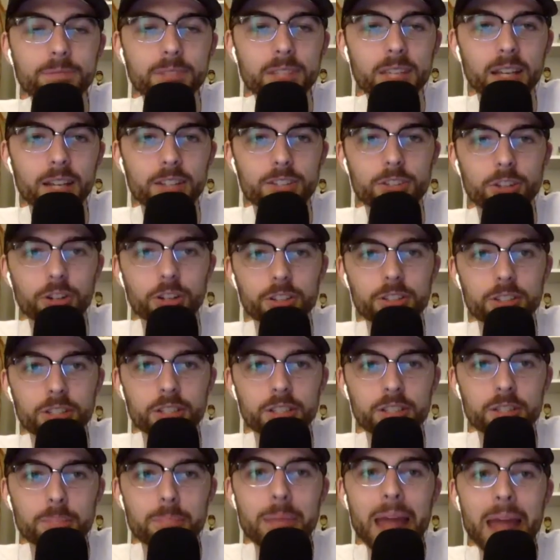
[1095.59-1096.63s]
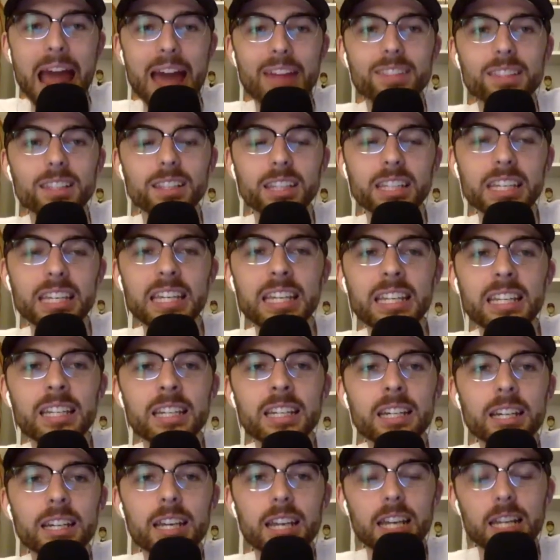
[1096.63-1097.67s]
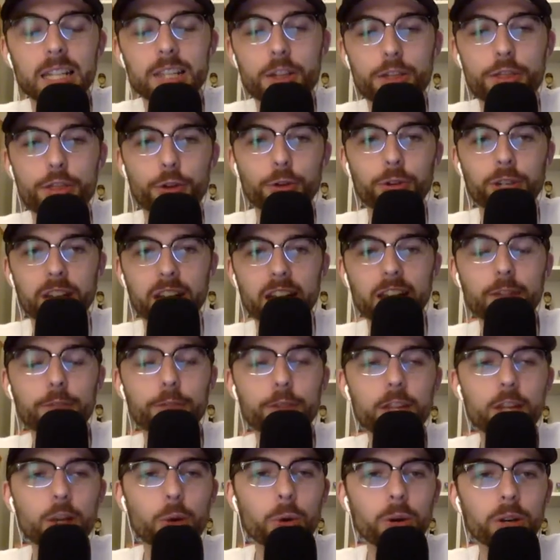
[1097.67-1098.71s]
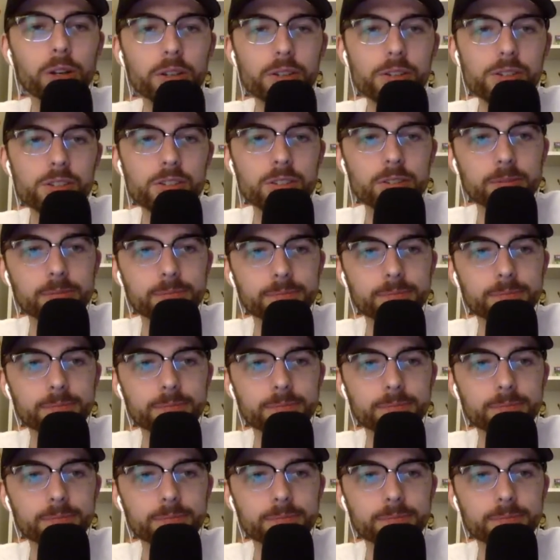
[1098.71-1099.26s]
kind of started to, to pad the lead in the third inning for the Orioles.